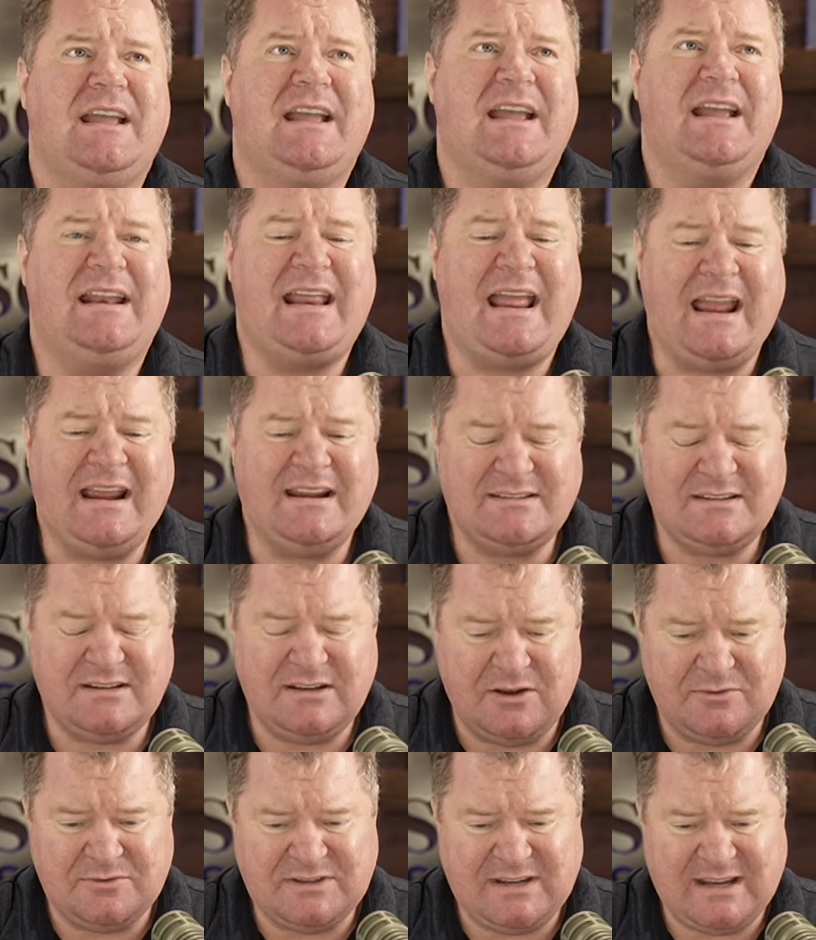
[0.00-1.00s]
And
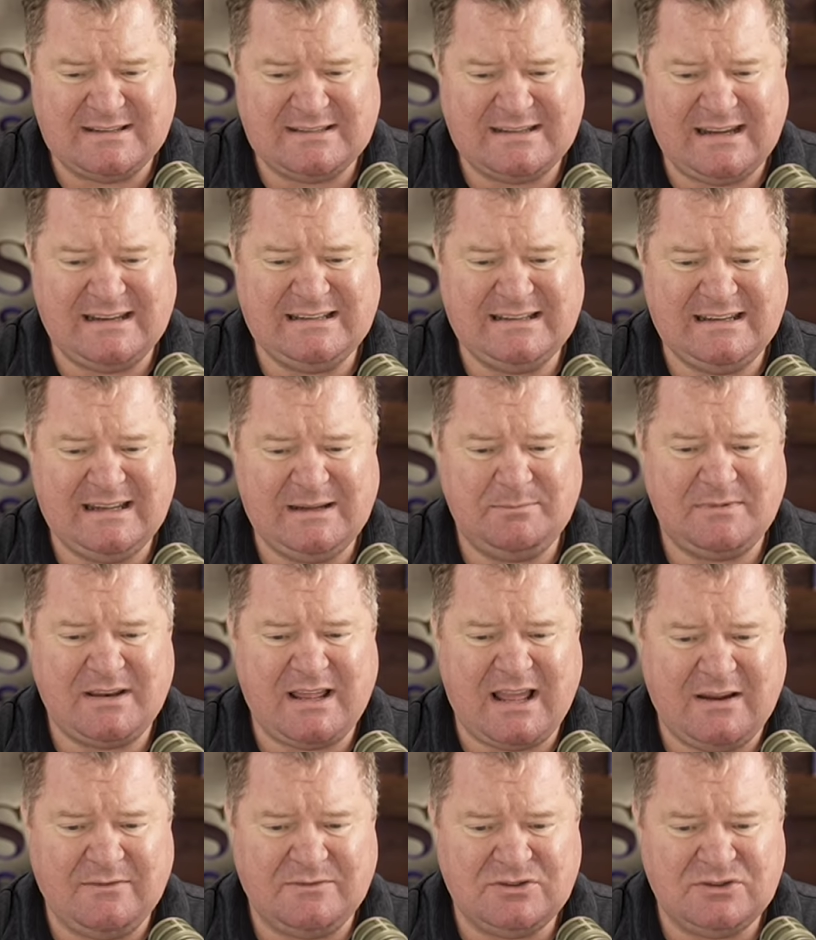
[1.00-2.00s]
Axios has a deep
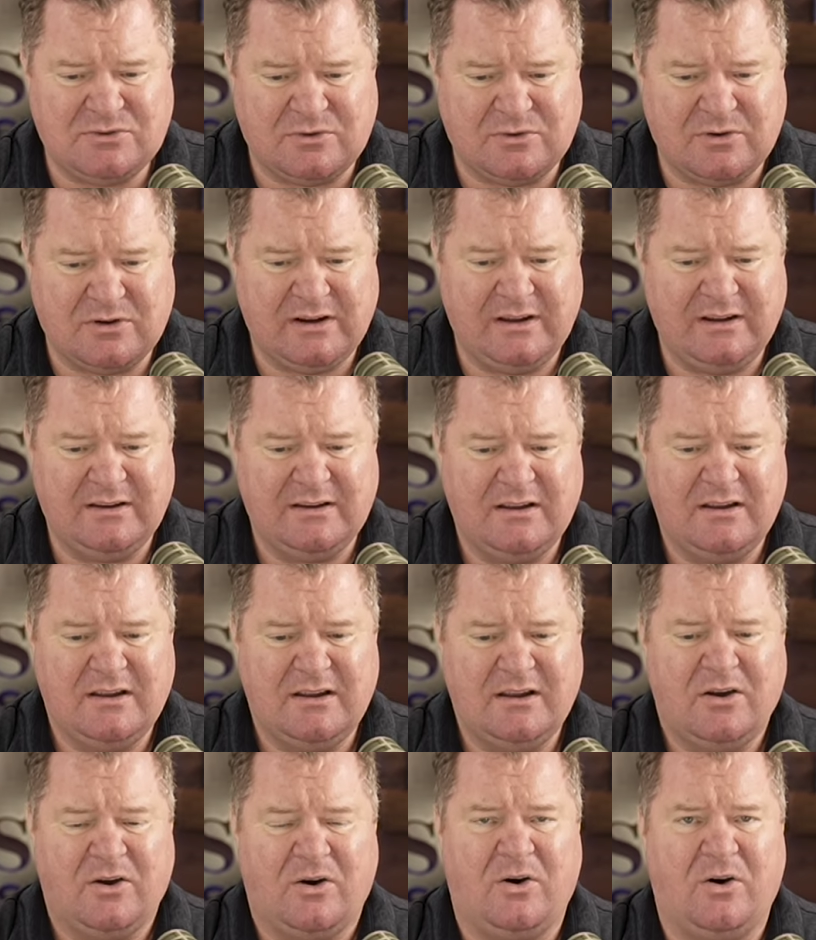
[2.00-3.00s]
dive story
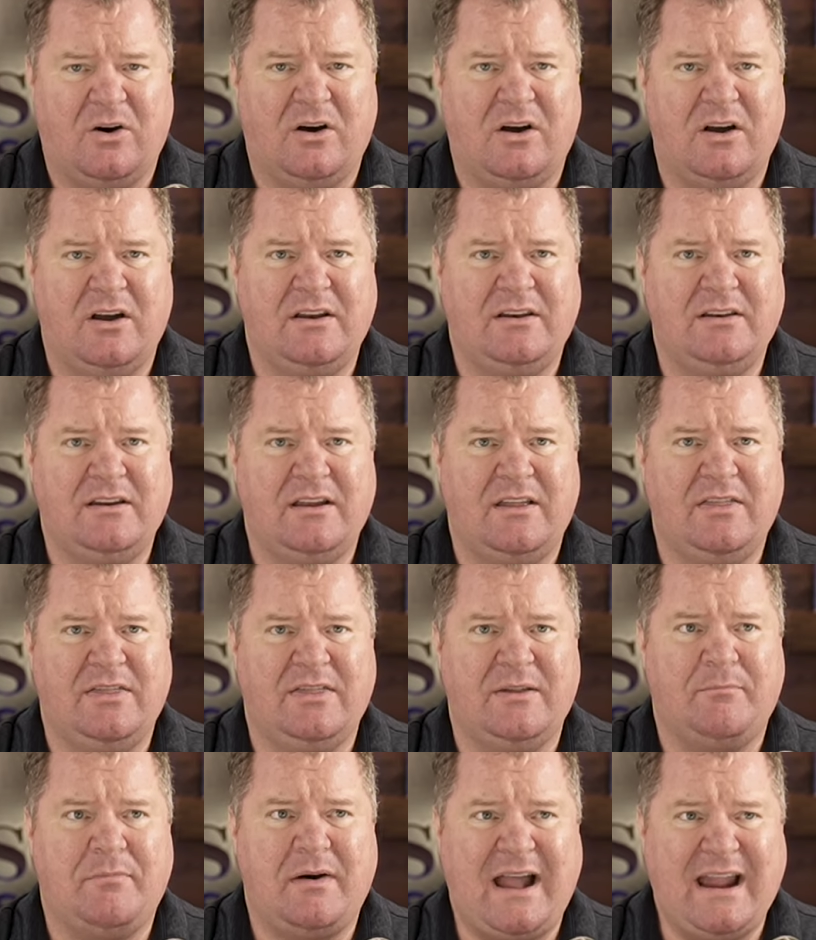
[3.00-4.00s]
on
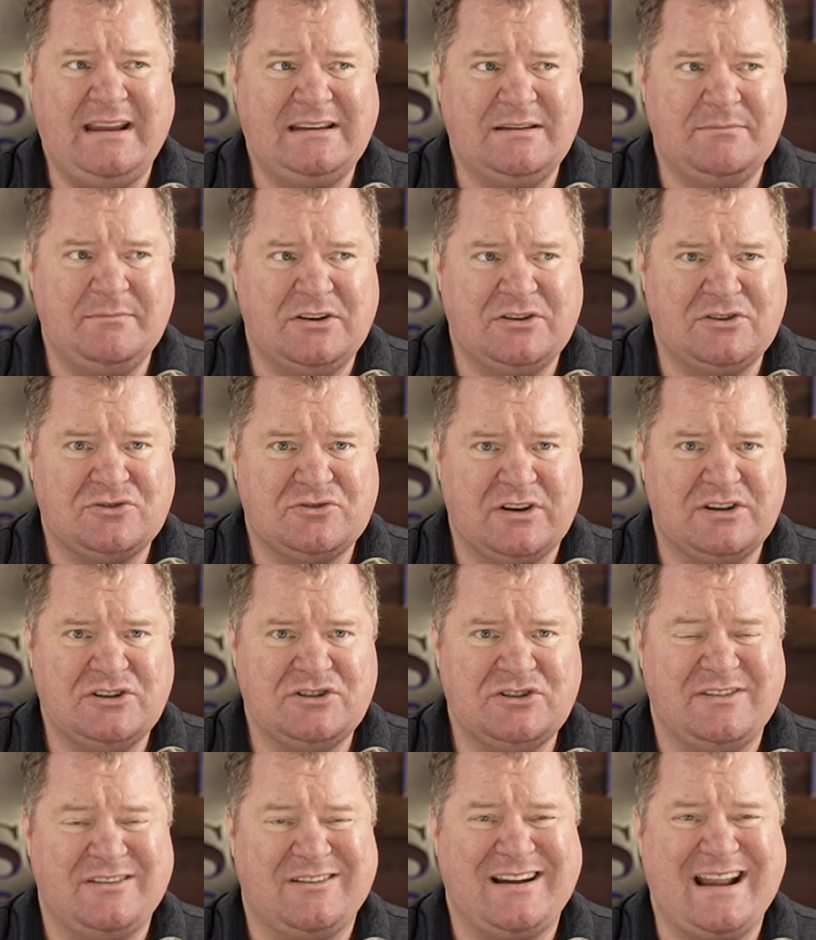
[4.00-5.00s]
the Biden
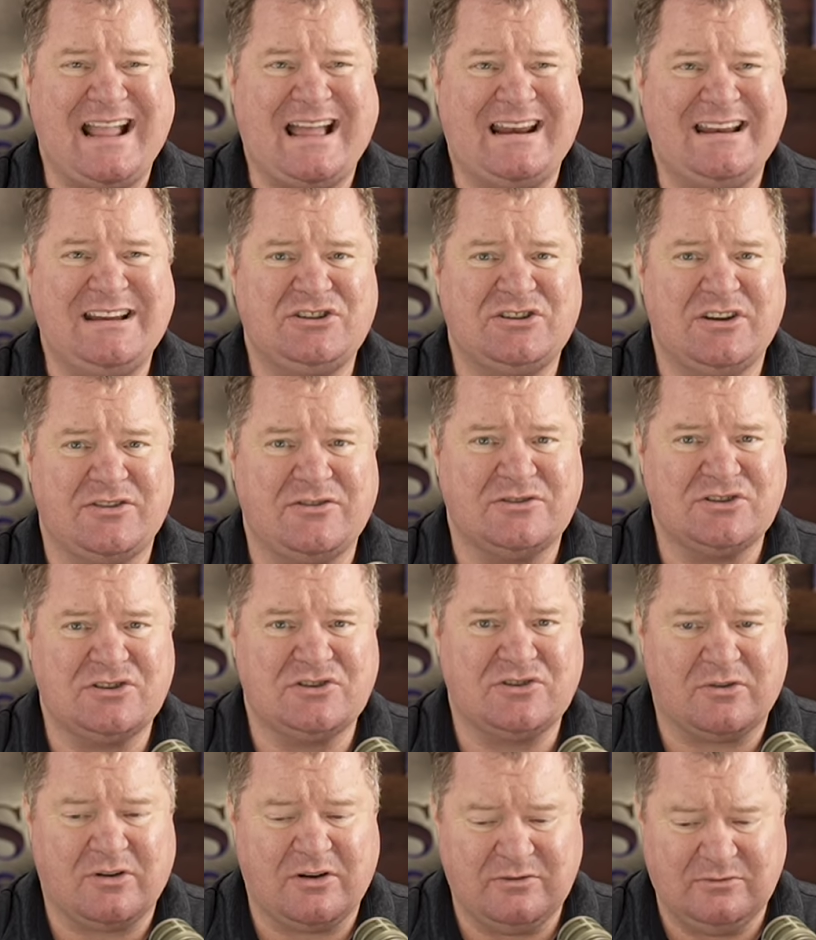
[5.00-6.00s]
administration. They're at each other's
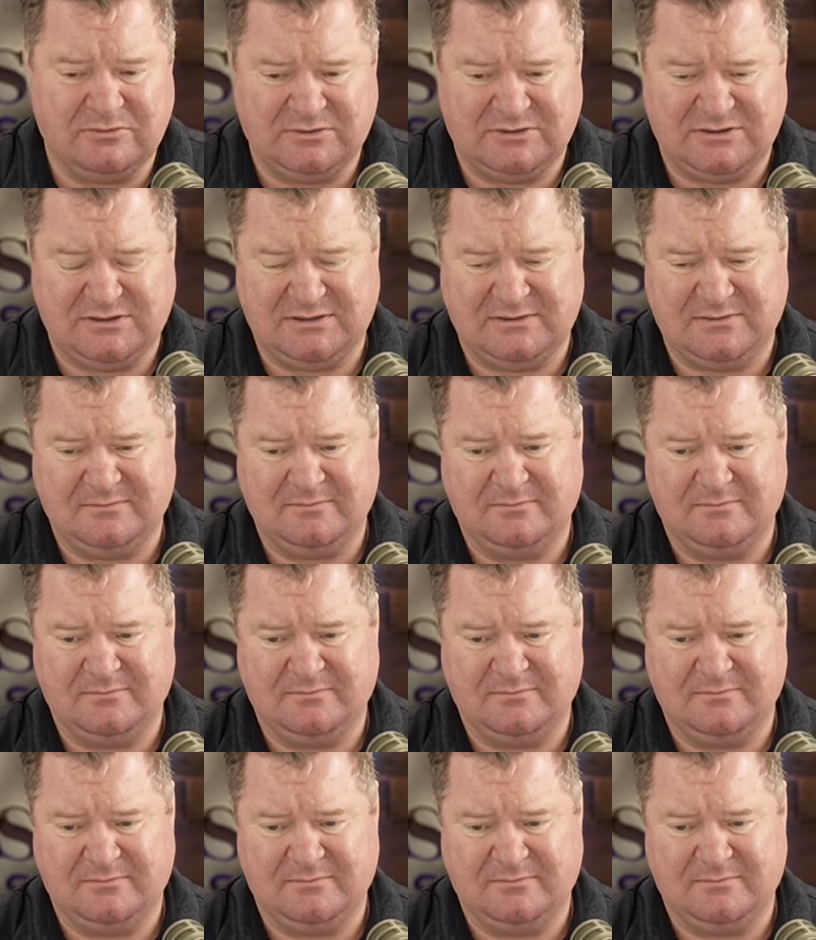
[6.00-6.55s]
throats.